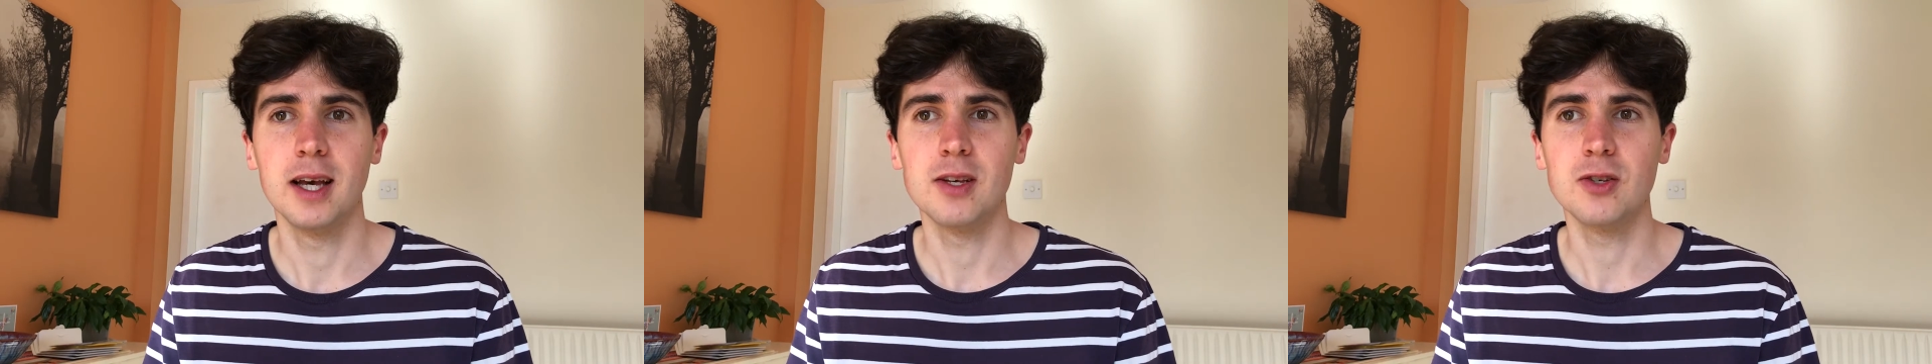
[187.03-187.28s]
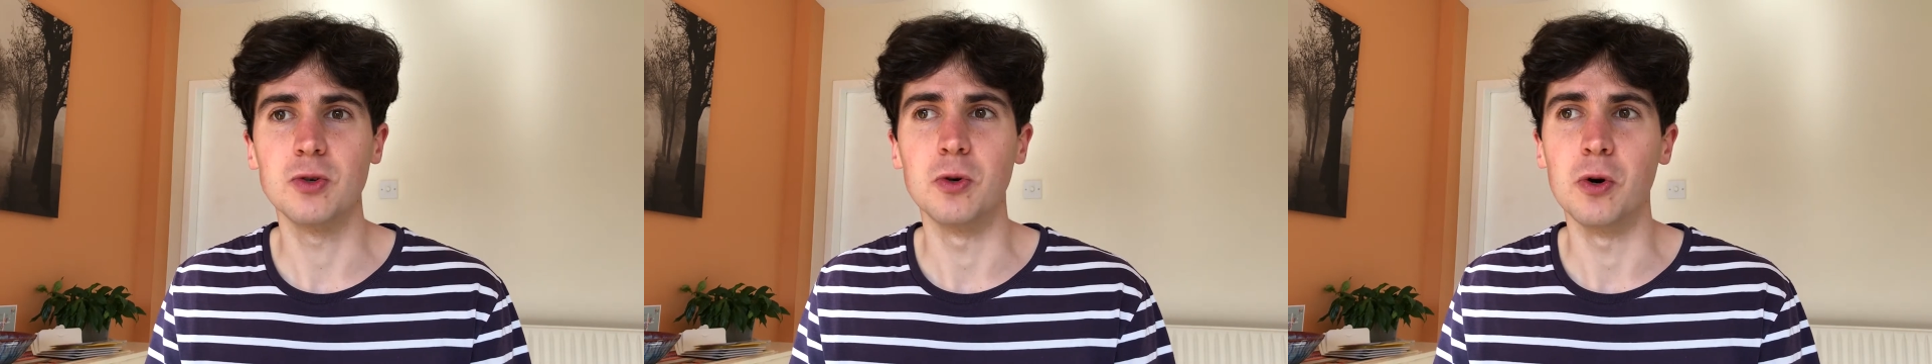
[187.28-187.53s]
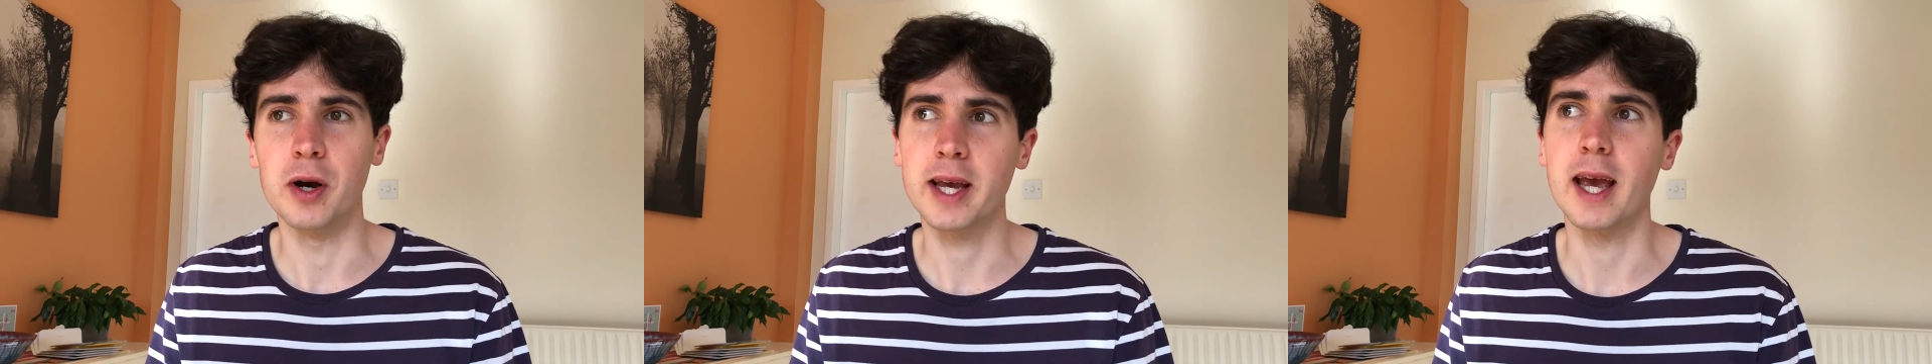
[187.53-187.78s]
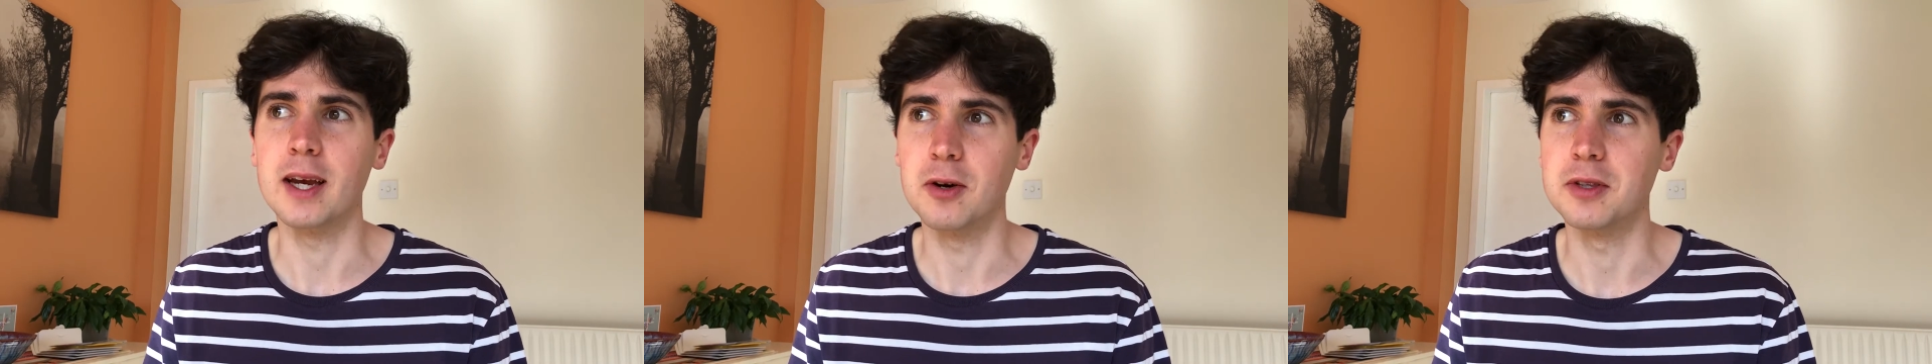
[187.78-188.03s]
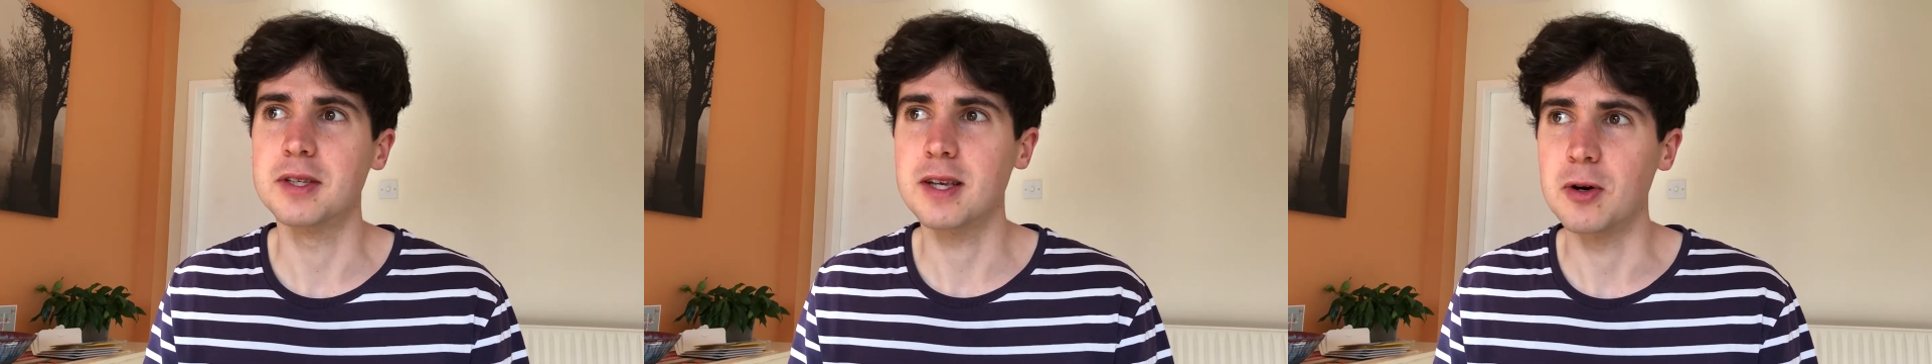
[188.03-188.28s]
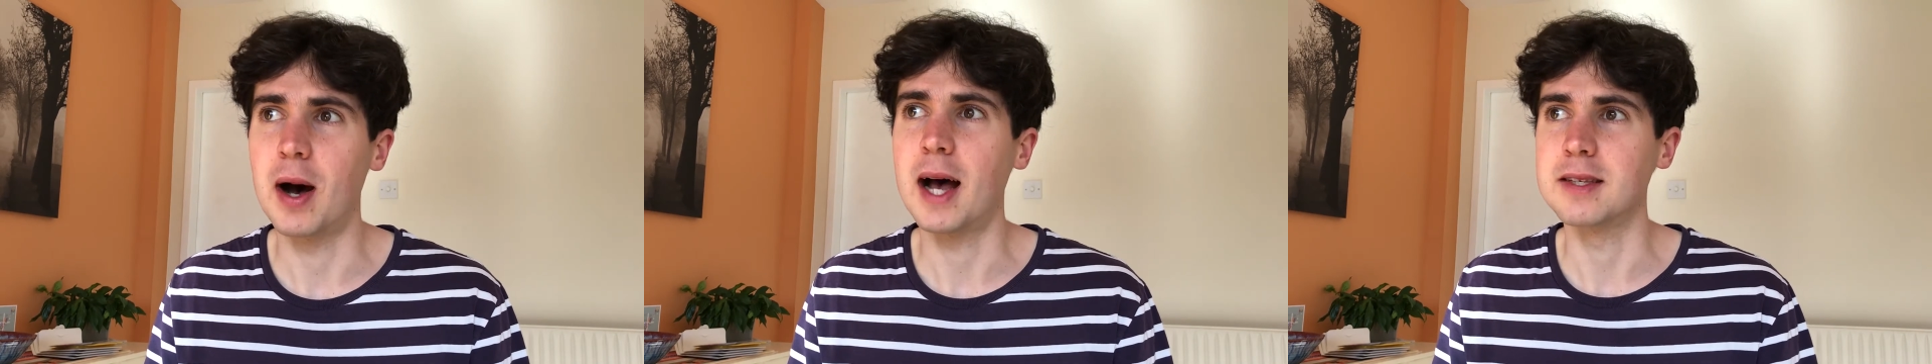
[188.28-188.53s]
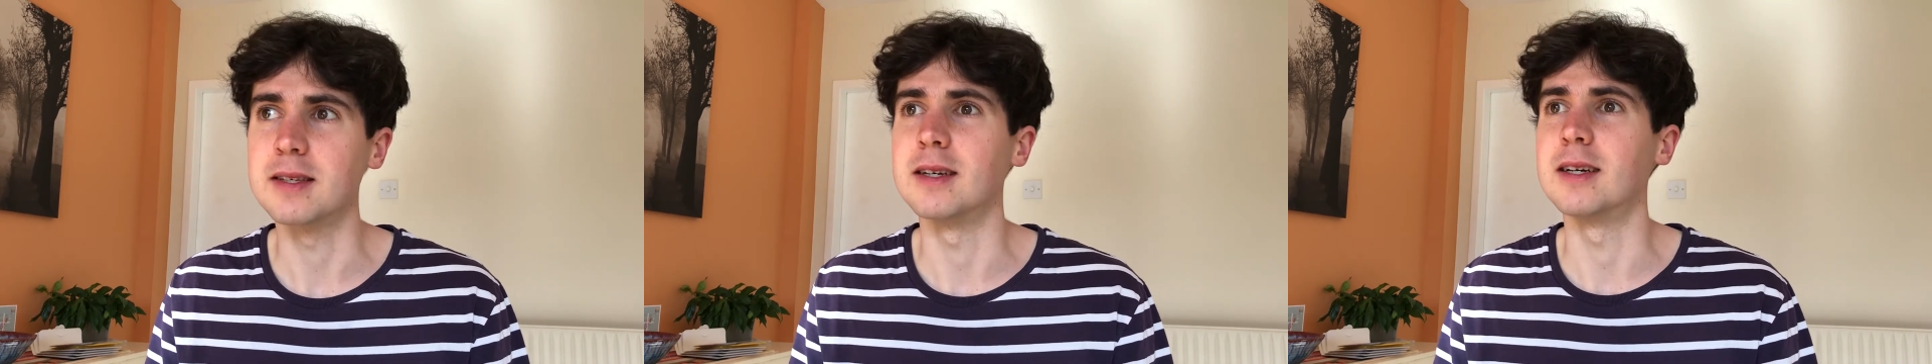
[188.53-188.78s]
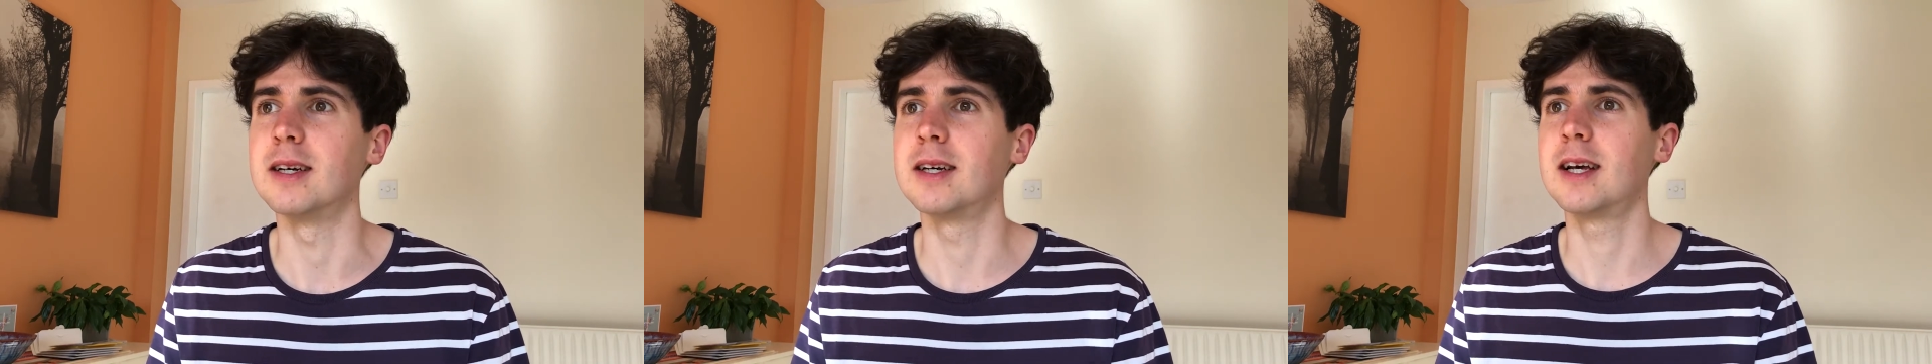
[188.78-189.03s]
saw, okay, God still has
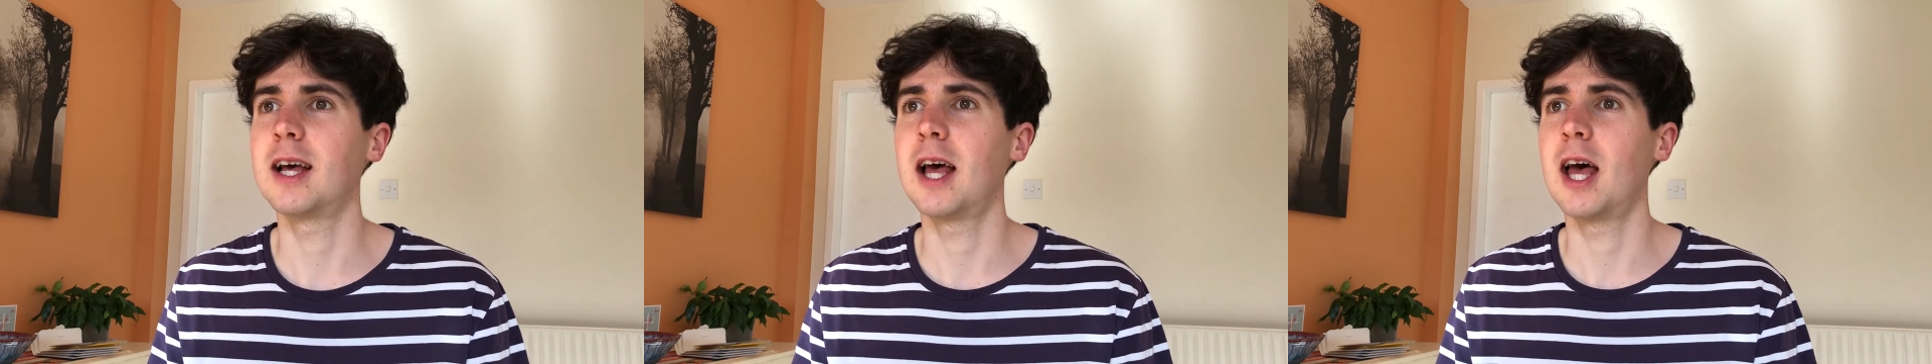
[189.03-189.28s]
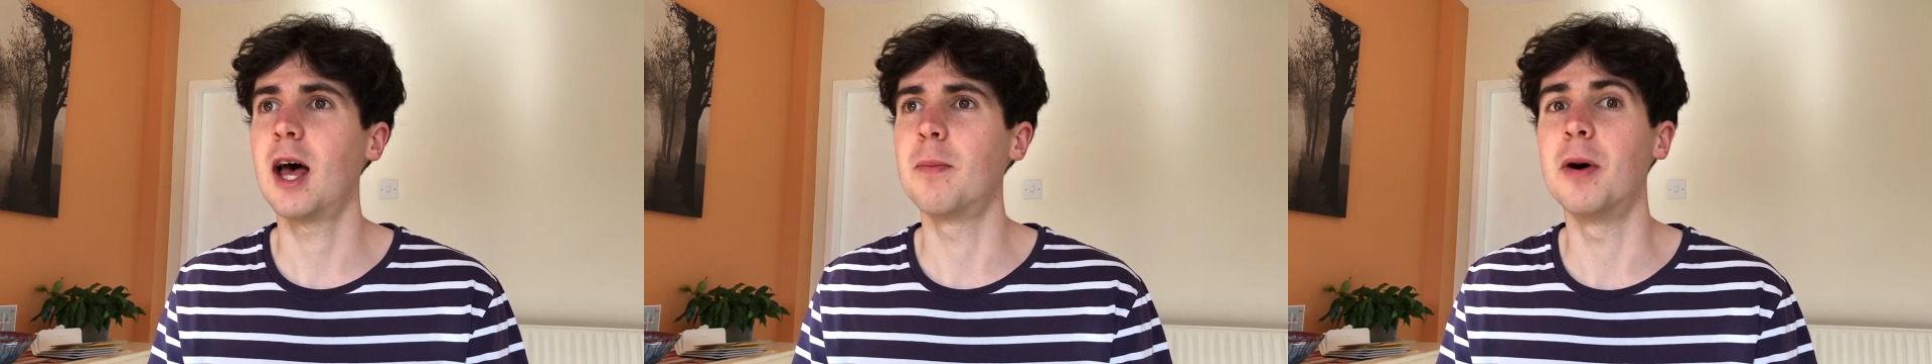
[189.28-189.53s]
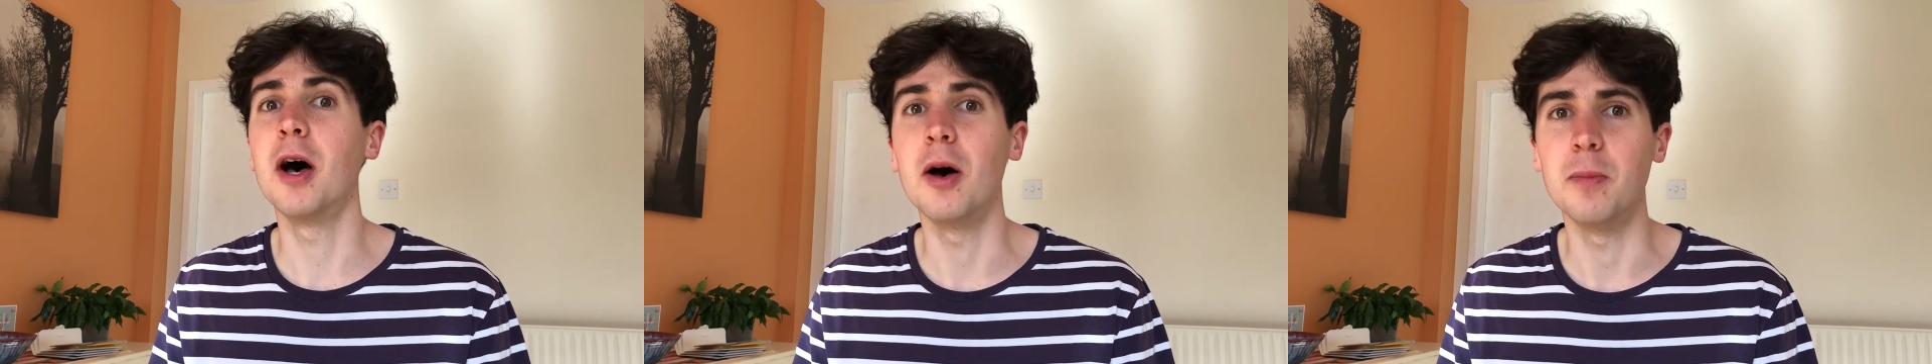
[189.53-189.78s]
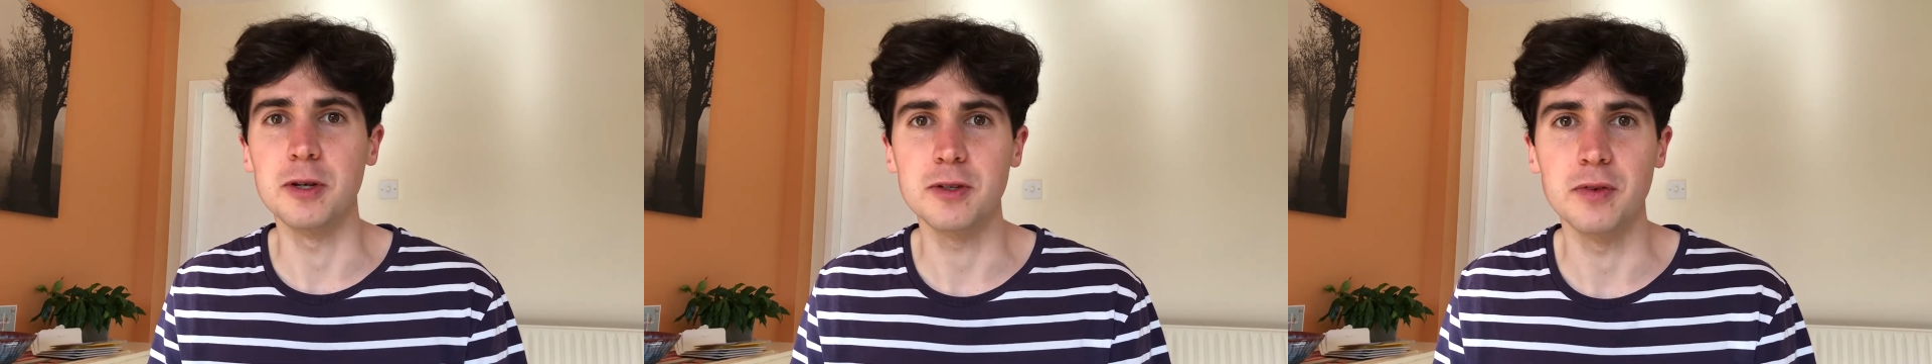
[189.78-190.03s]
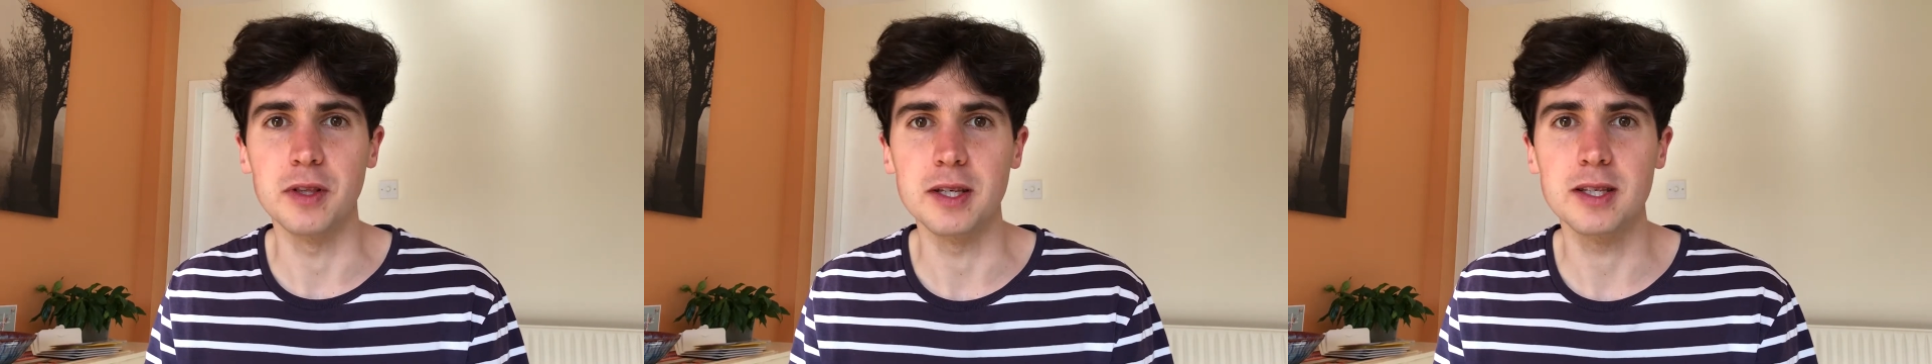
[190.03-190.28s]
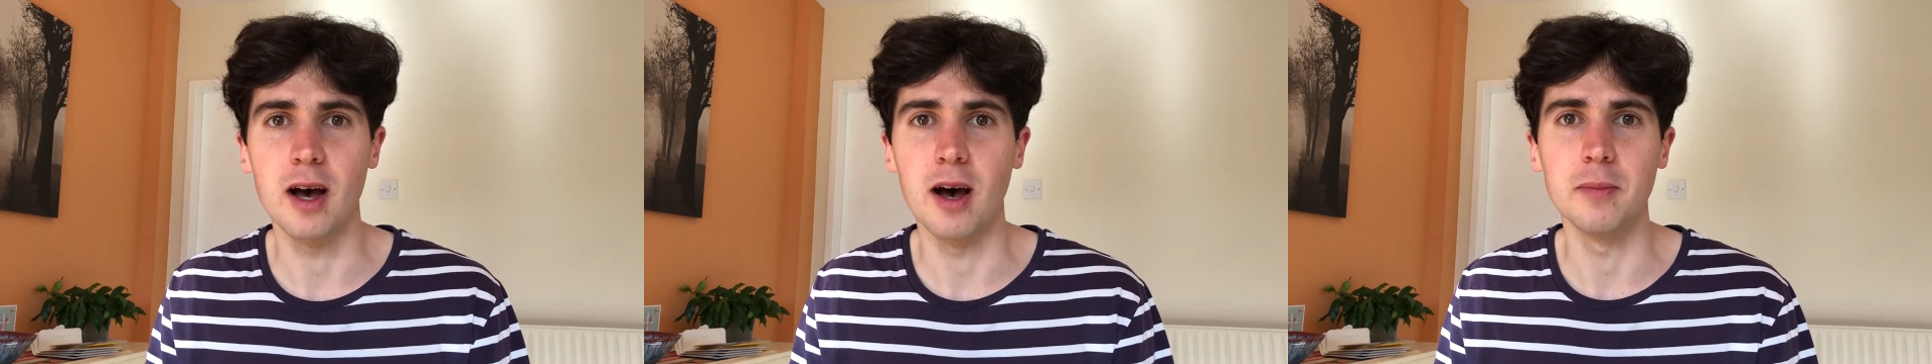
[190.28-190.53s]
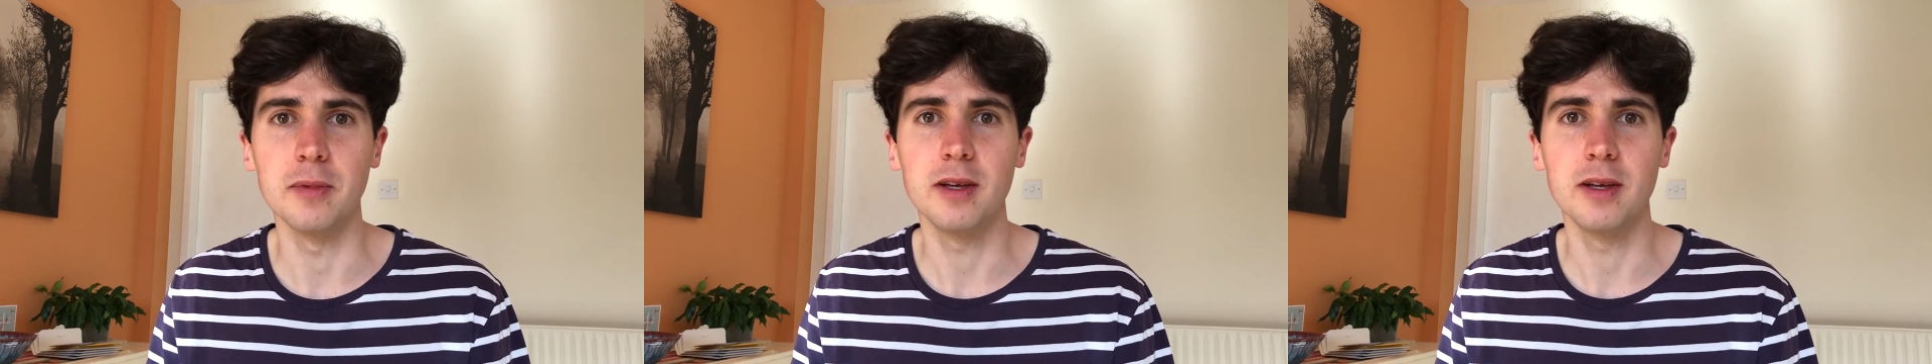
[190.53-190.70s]
a purpose for this time.